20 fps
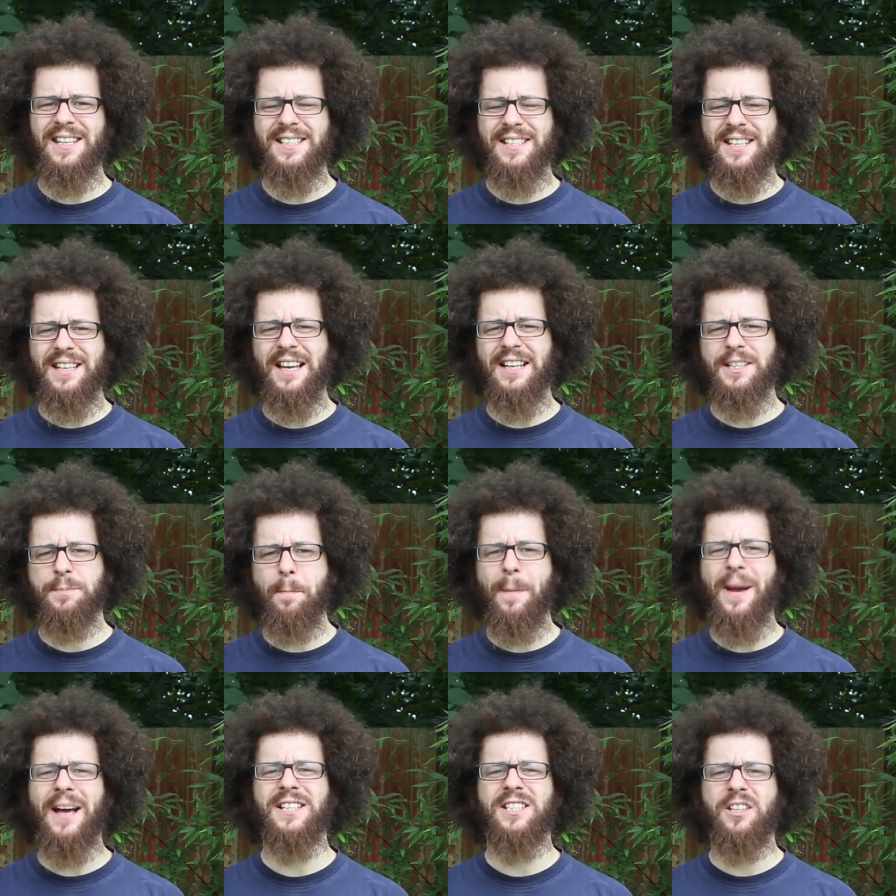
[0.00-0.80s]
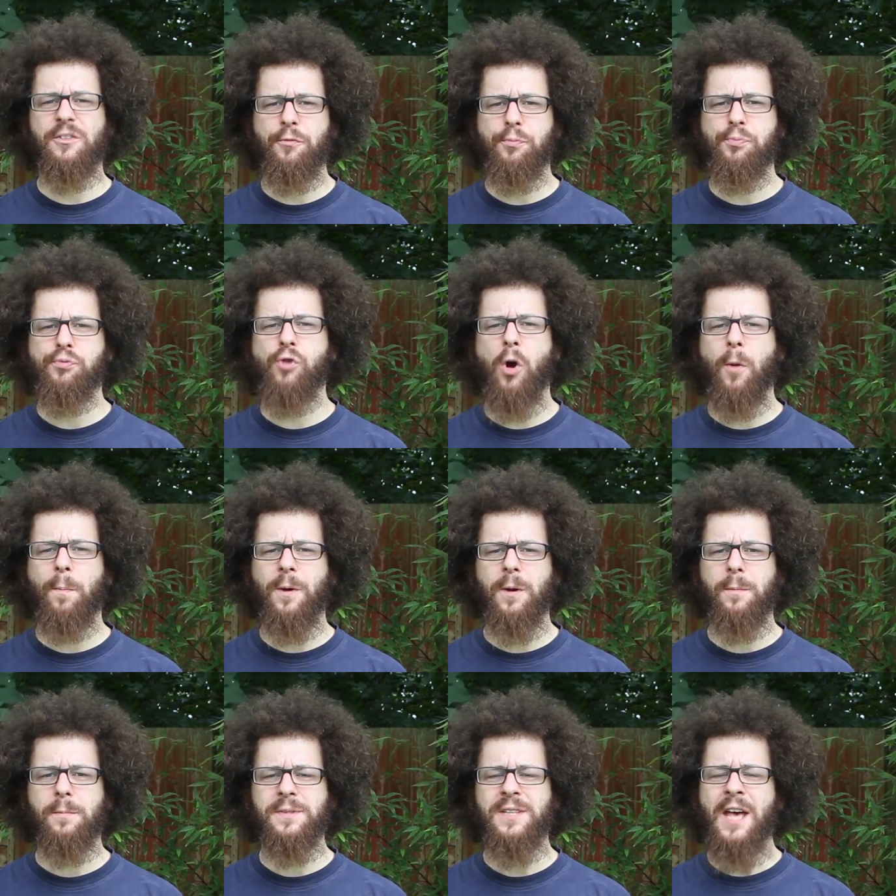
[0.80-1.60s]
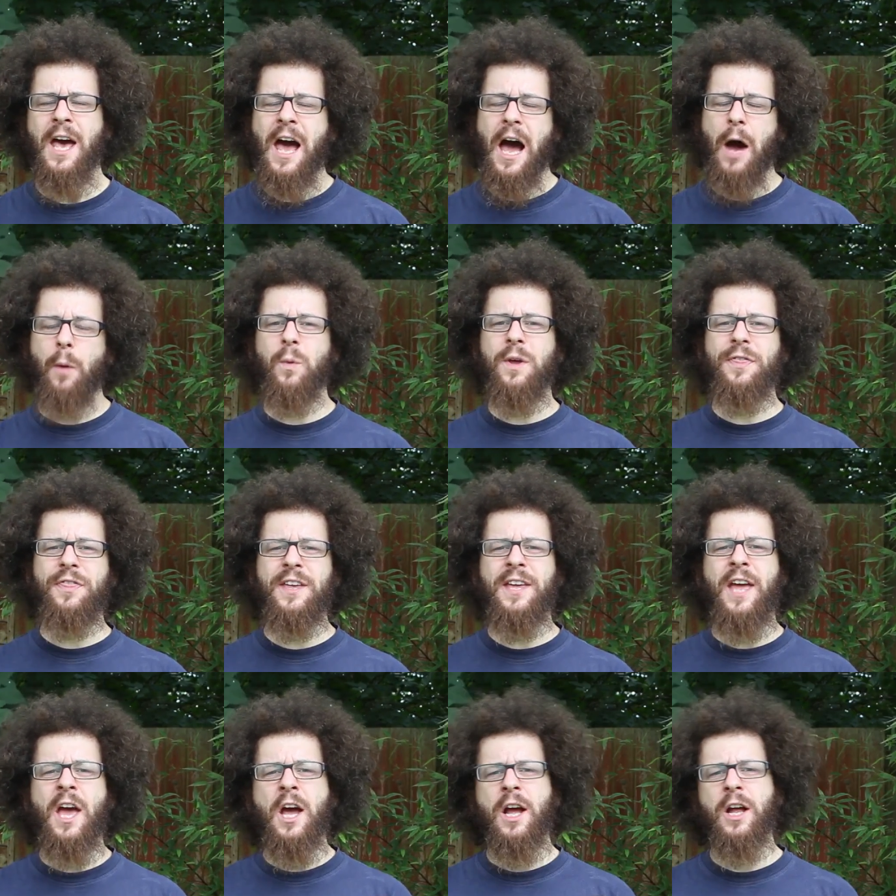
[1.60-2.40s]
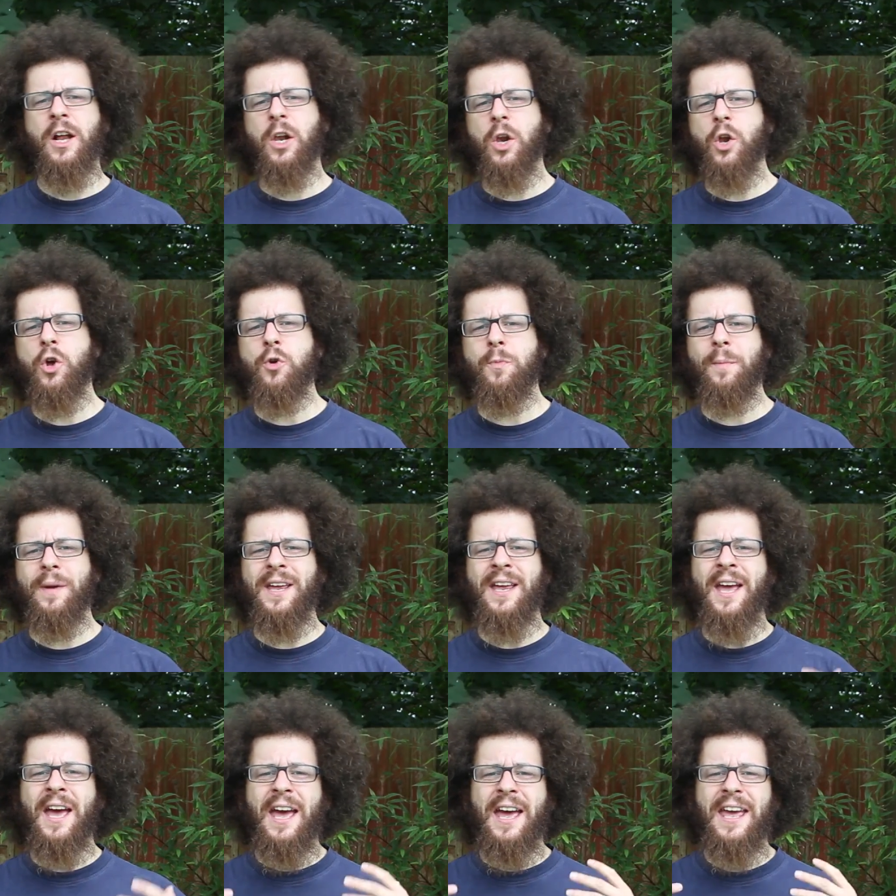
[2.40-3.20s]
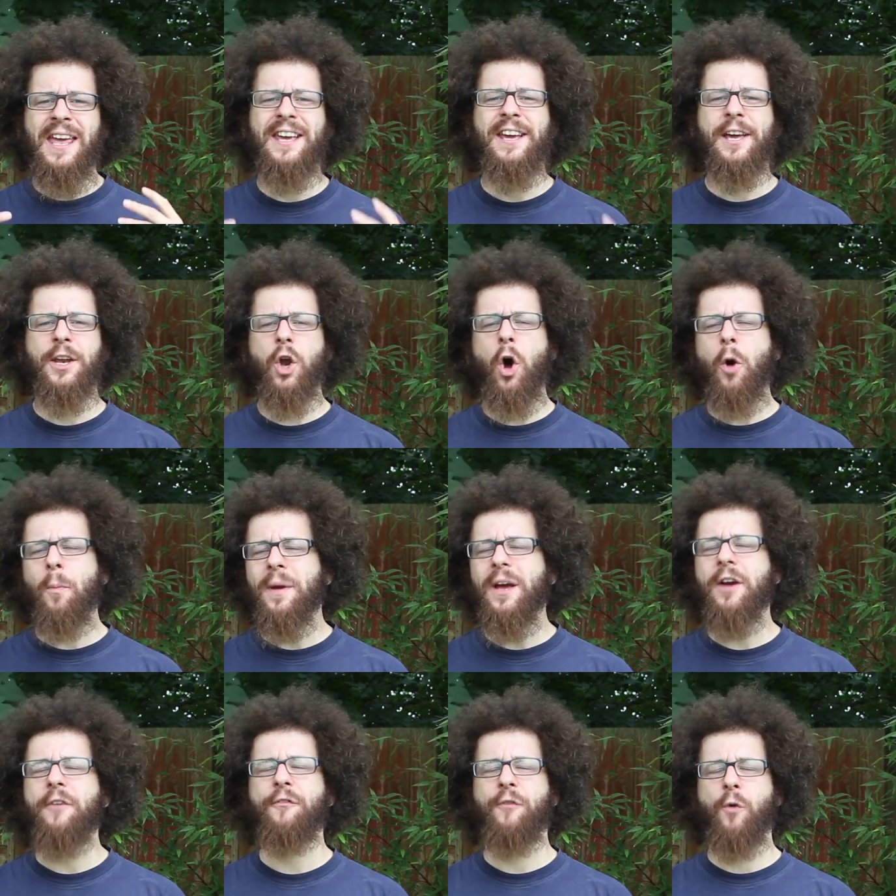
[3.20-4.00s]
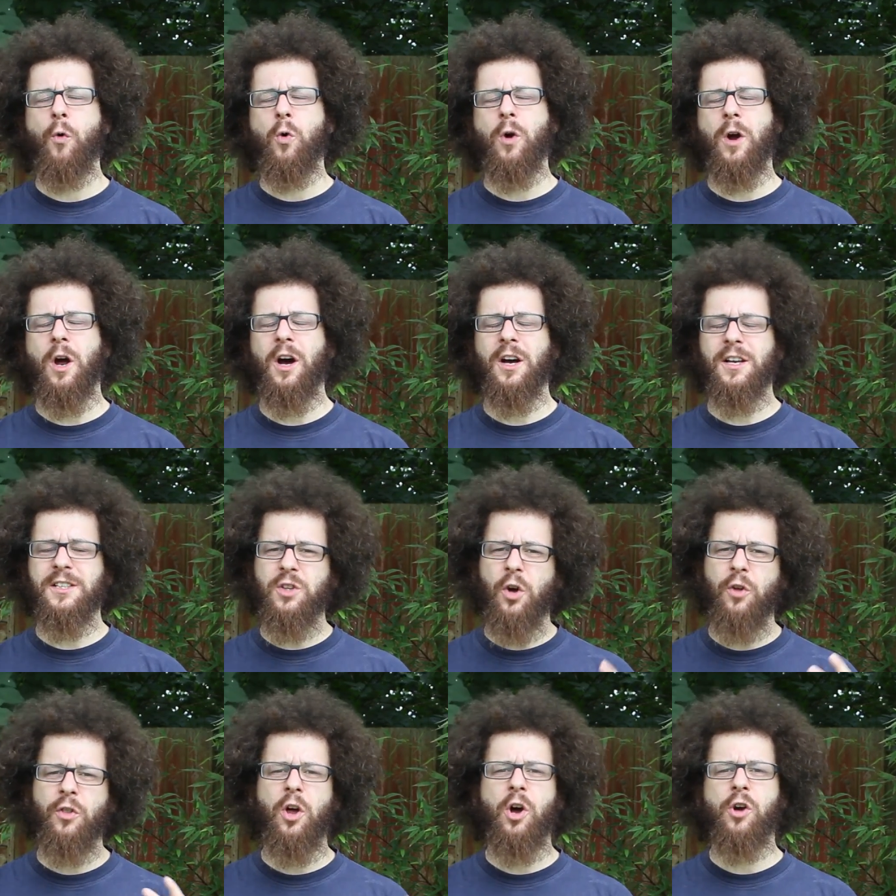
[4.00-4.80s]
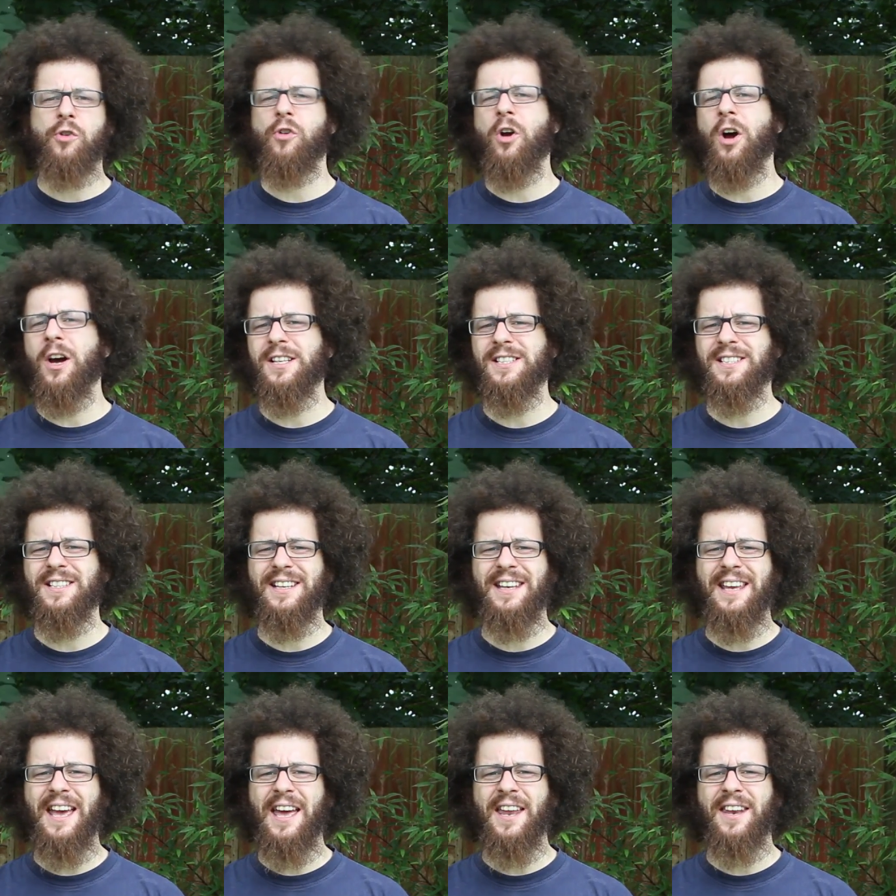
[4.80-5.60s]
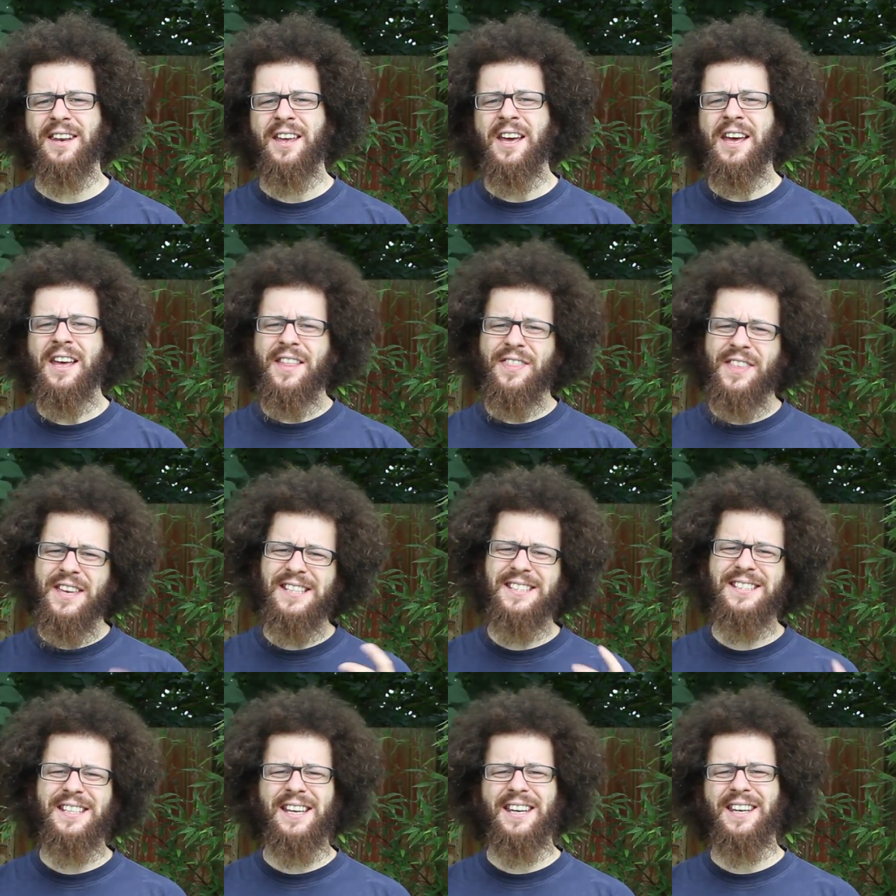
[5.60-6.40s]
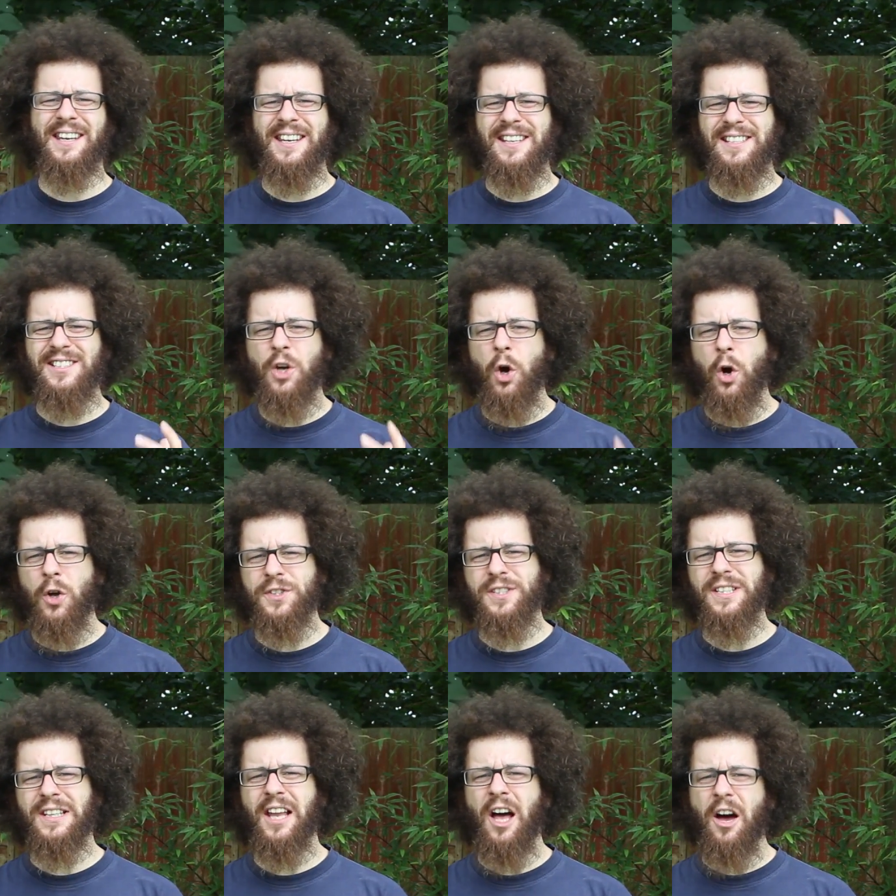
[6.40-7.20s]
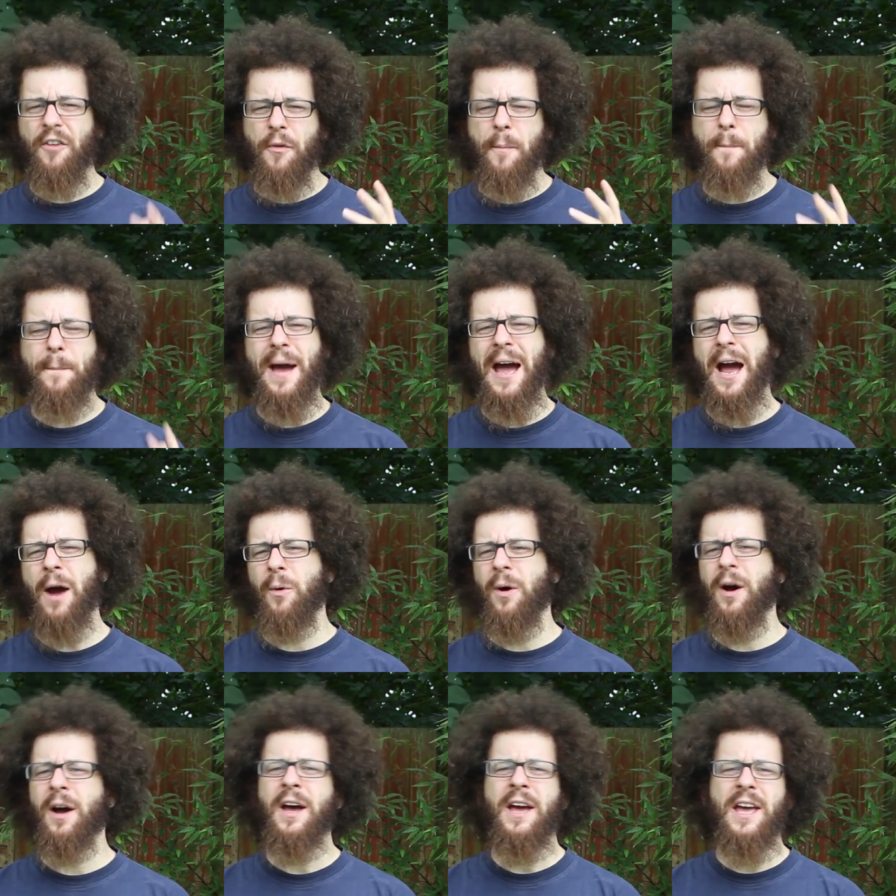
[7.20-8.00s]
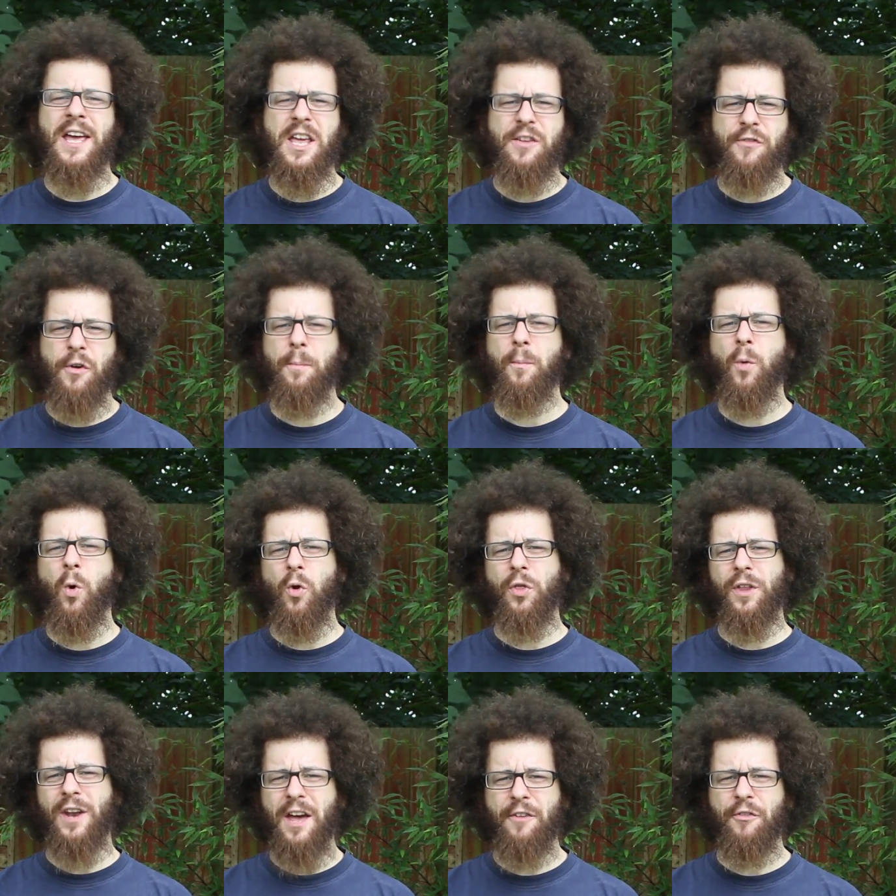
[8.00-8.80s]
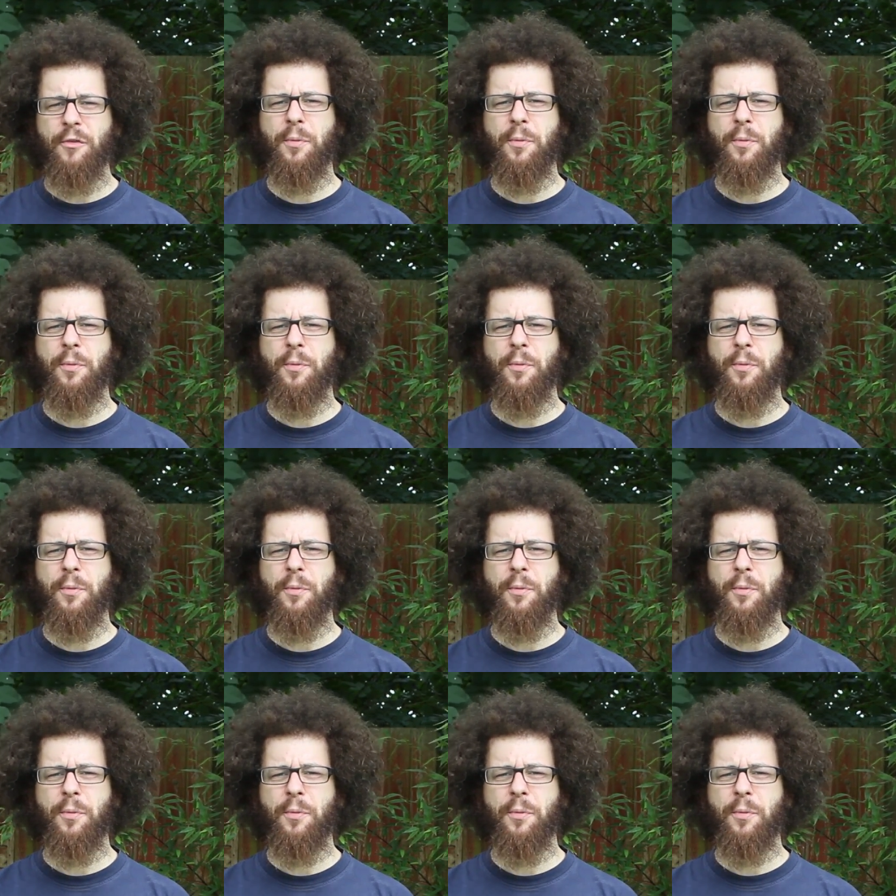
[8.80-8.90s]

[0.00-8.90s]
still has massive problems, and with the gloomy economic forecast on the horizon again, this city needs God's love and power even more than ever